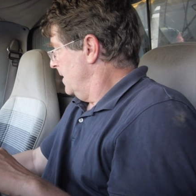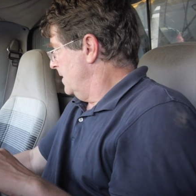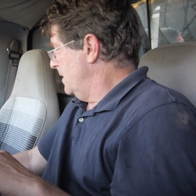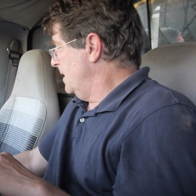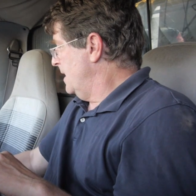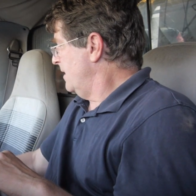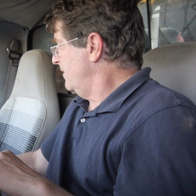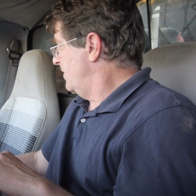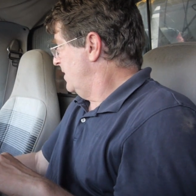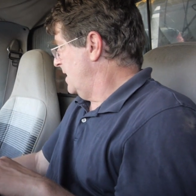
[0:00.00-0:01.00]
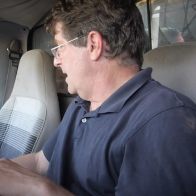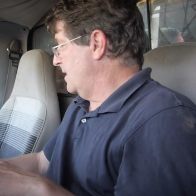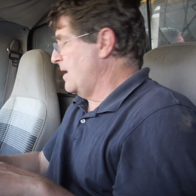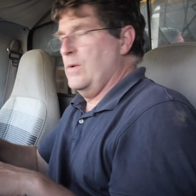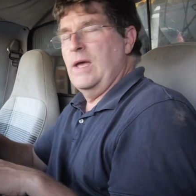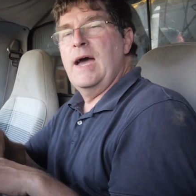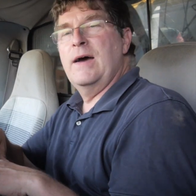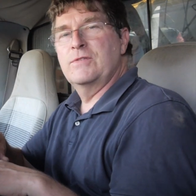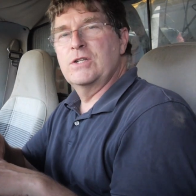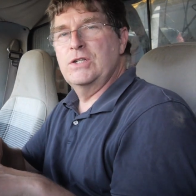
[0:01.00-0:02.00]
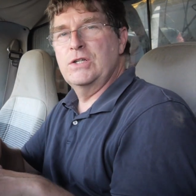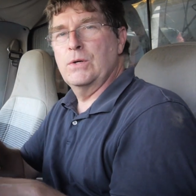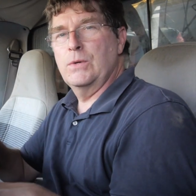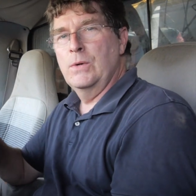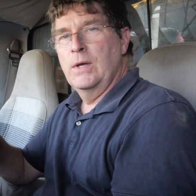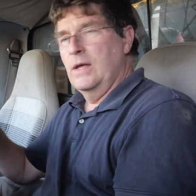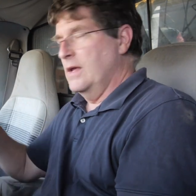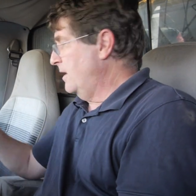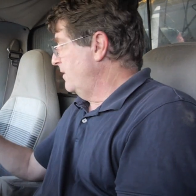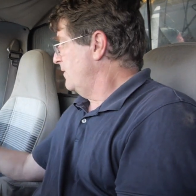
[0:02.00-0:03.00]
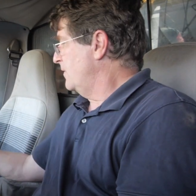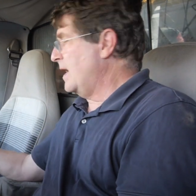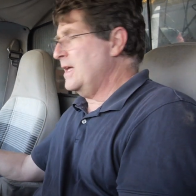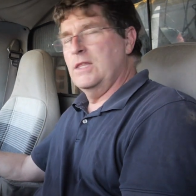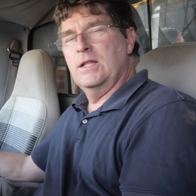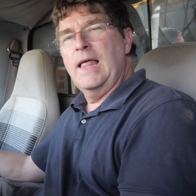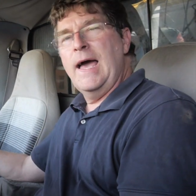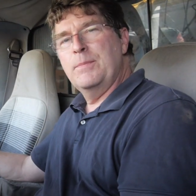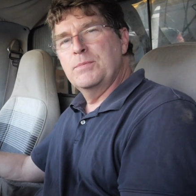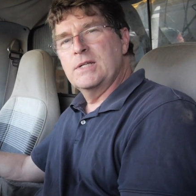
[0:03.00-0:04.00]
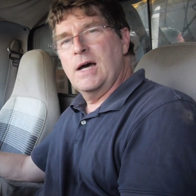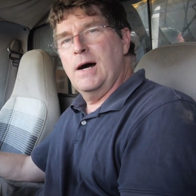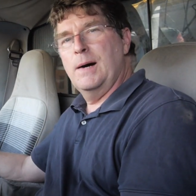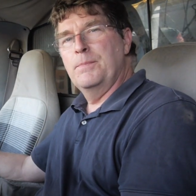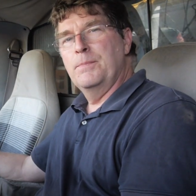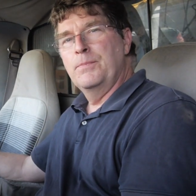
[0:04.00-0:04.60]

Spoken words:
The next thing that we have to do is I've got the laptop